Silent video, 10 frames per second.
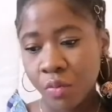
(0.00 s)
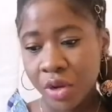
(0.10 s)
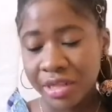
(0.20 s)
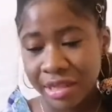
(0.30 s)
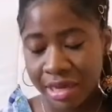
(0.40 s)

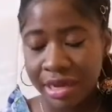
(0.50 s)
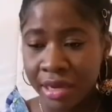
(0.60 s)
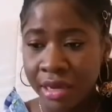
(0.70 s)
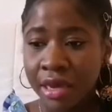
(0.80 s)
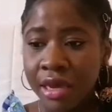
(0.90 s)
were
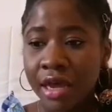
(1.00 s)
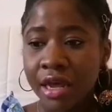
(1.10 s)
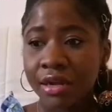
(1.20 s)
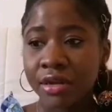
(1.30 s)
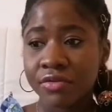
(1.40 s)
there,
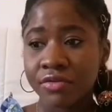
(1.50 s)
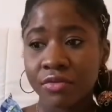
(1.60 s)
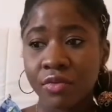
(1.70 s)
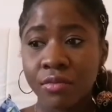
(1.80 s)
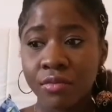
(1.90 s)
and
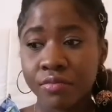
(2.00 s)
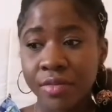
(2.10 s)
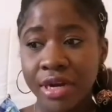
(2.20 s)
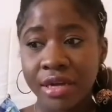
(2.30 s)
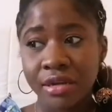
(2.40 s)

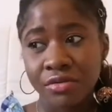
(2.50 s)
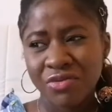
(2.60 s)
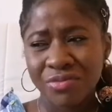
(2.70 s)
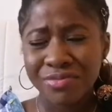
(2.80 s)
my